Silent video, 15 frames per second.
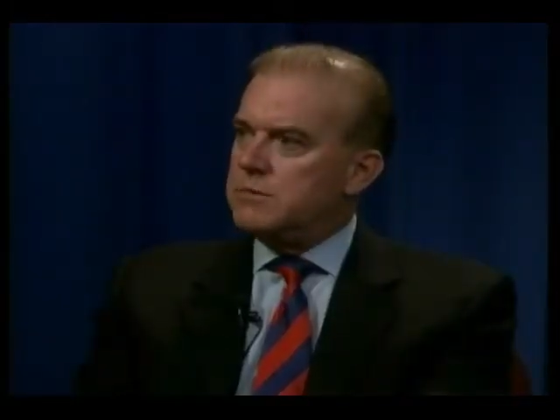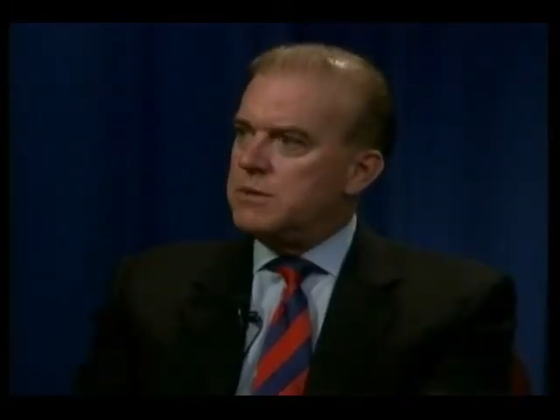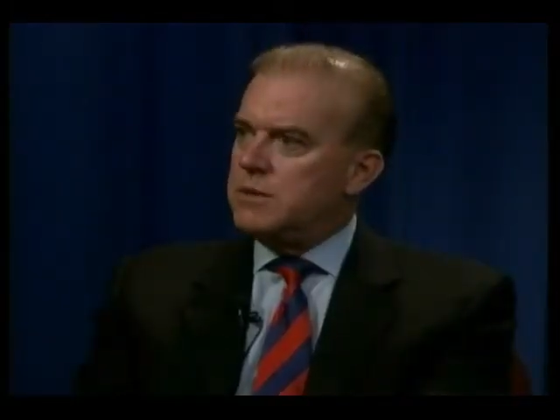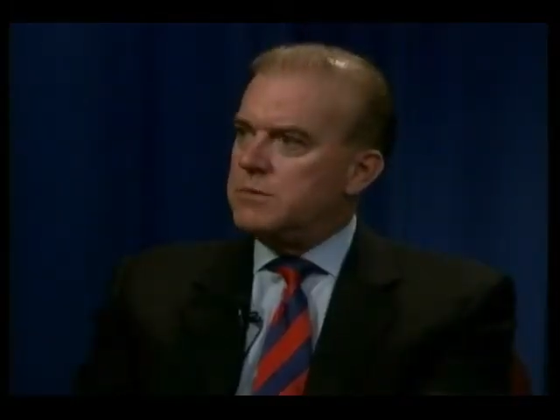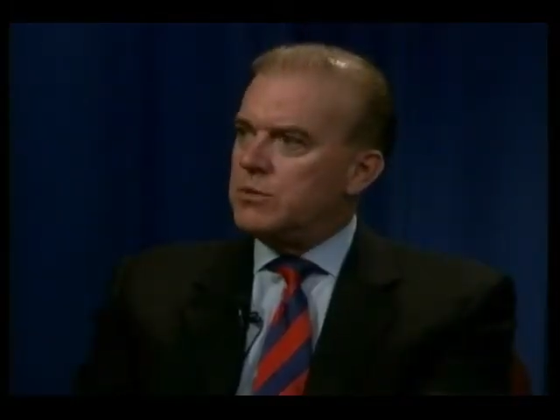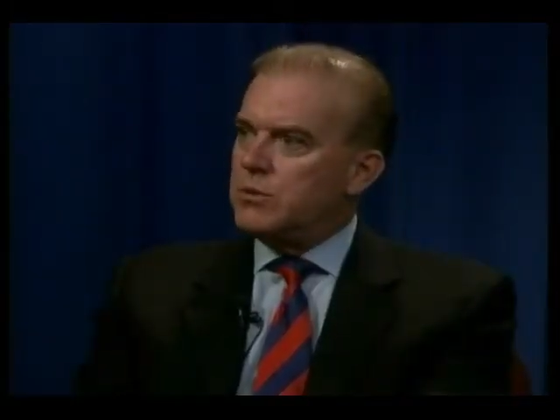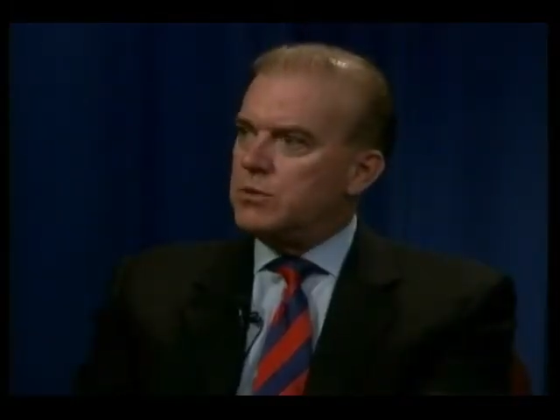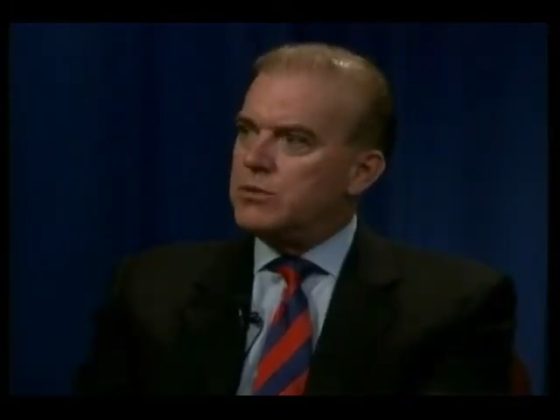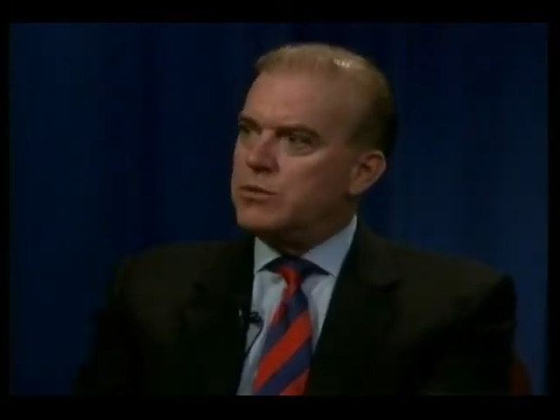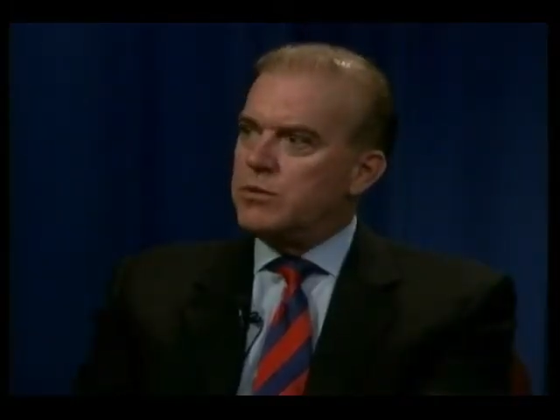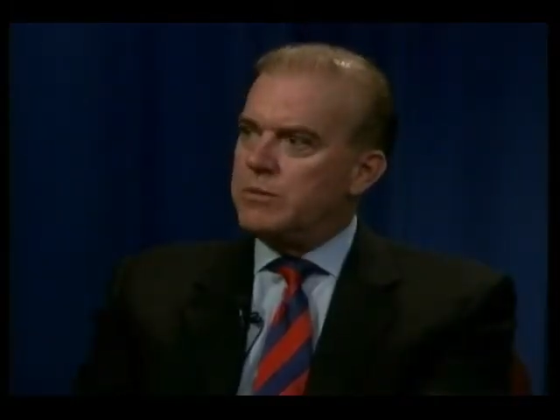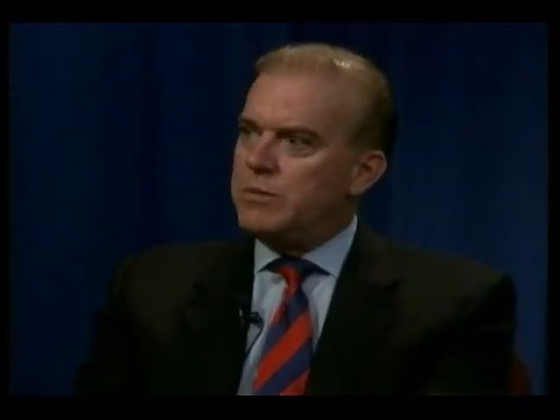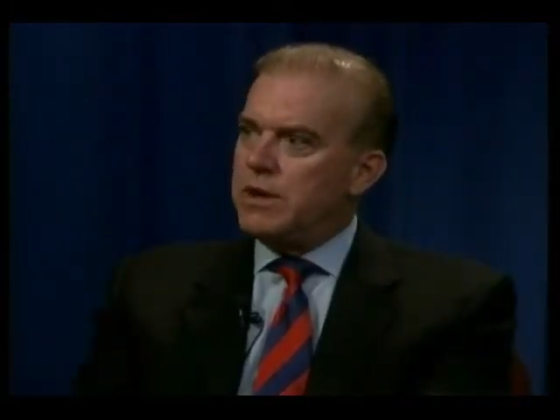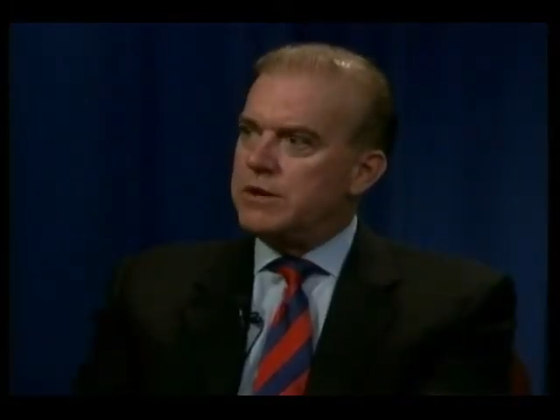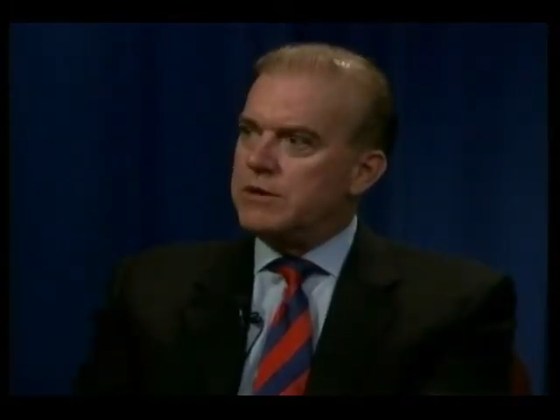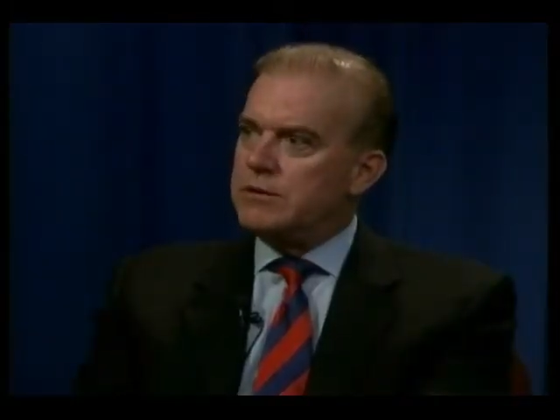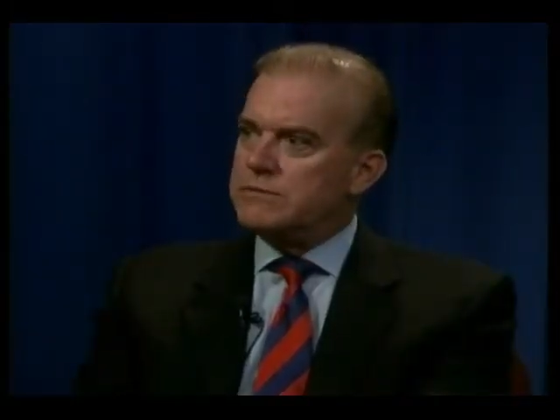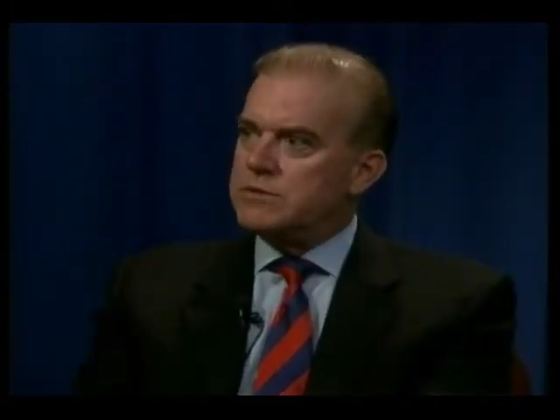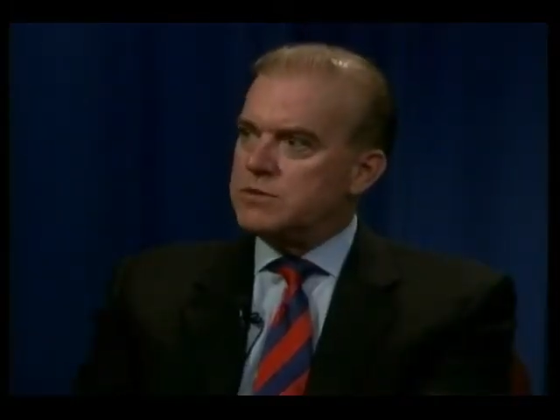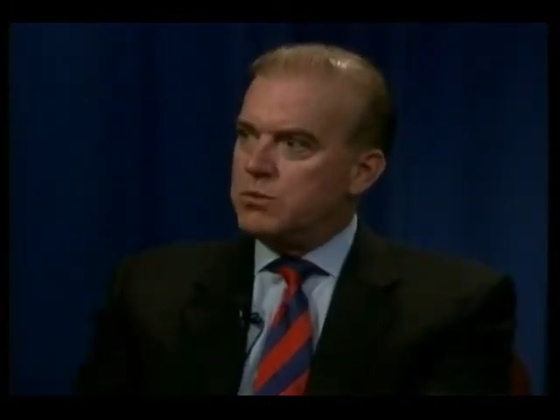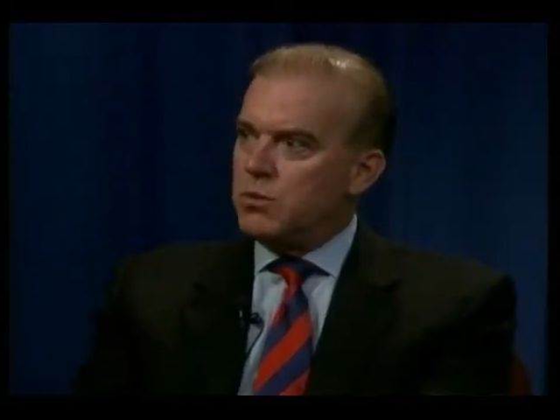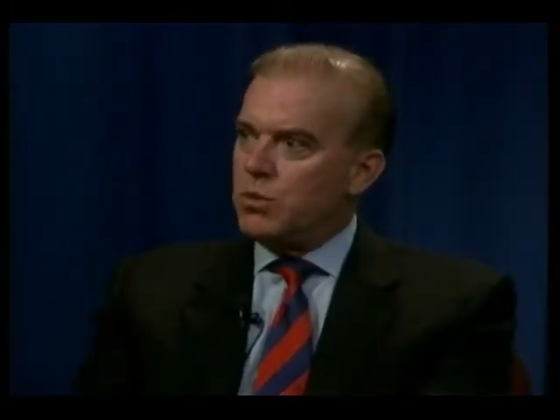people who do repetitive
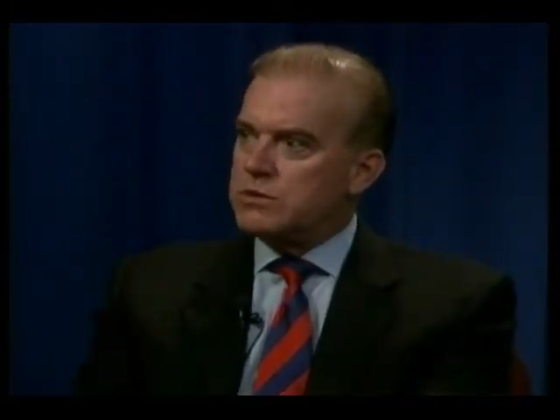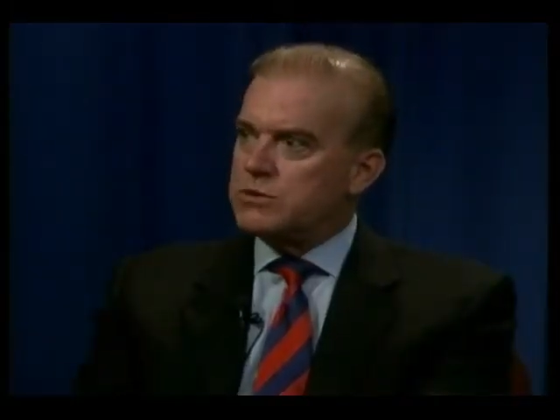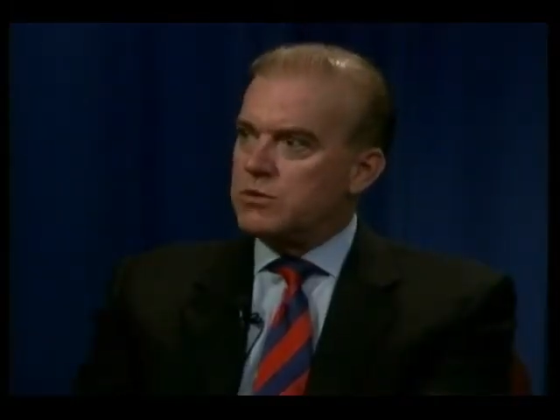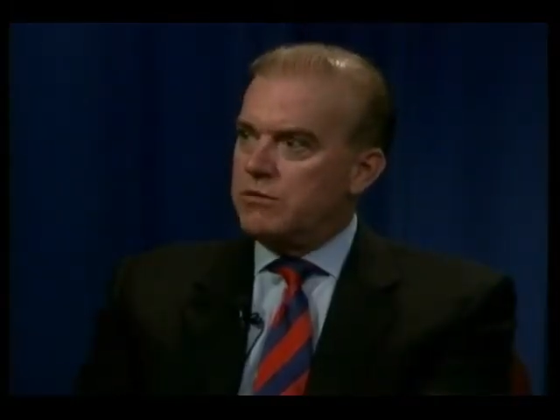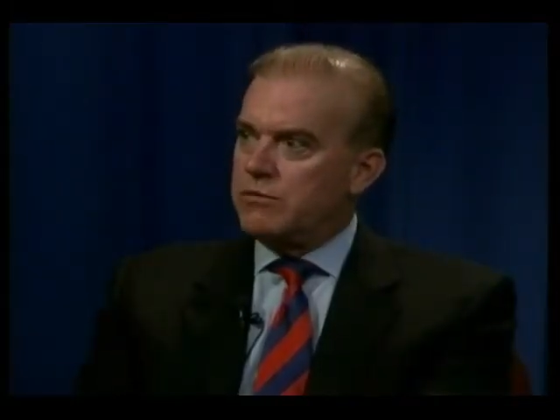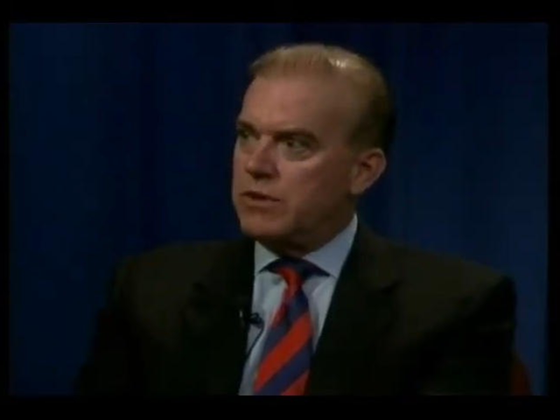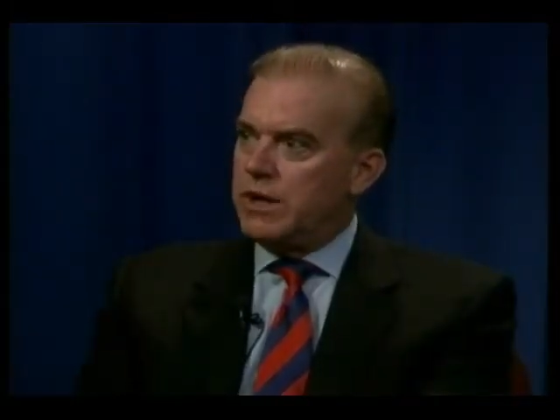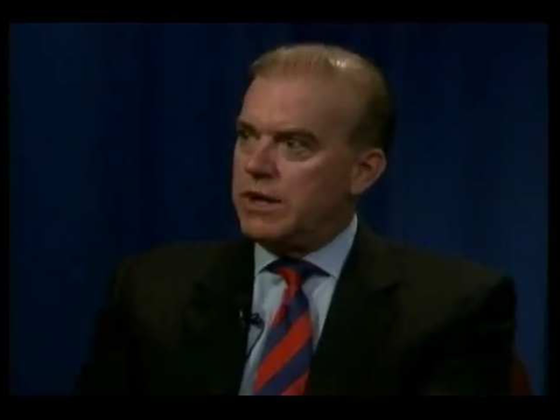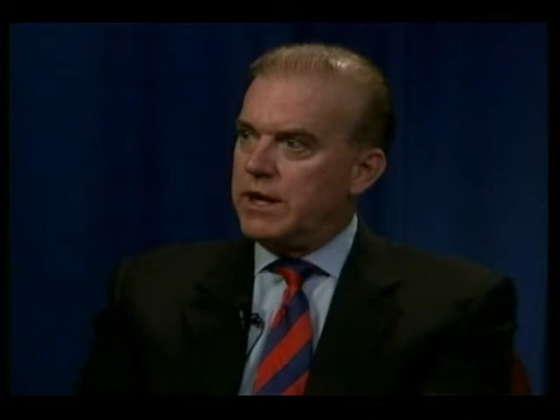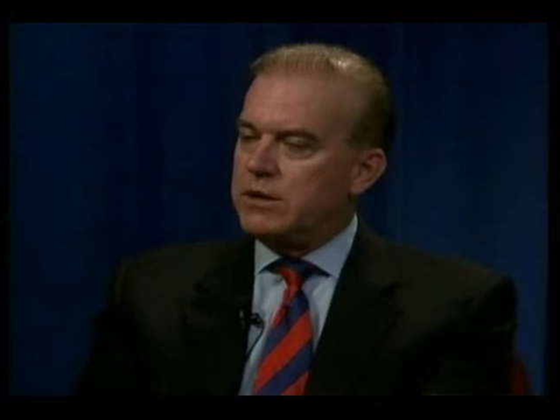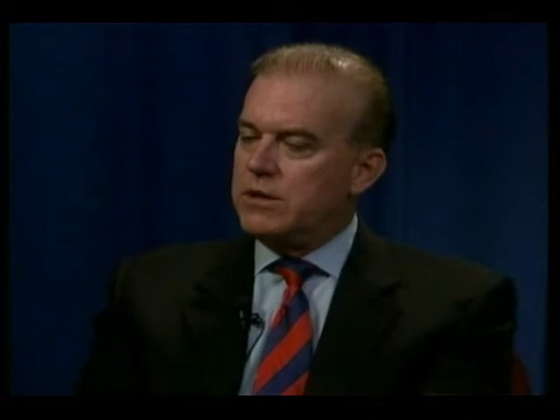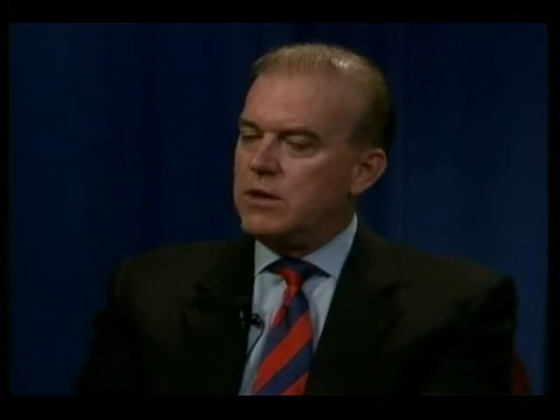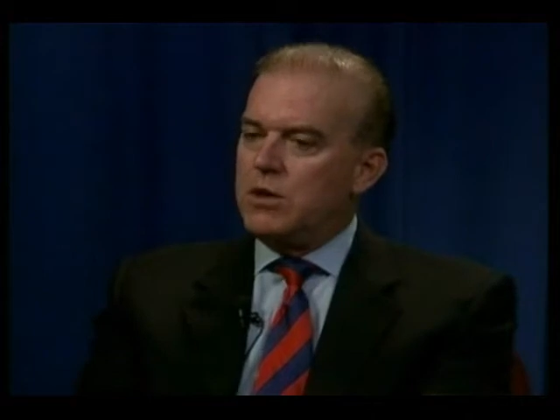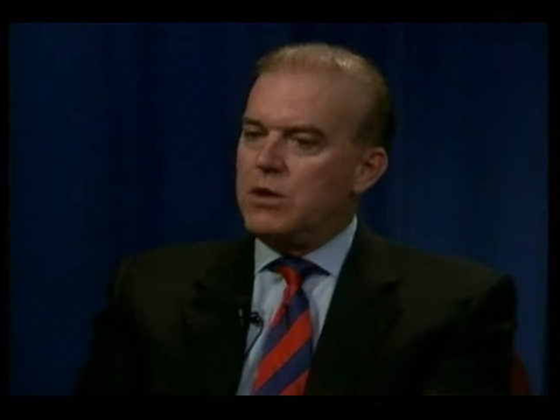sports overhead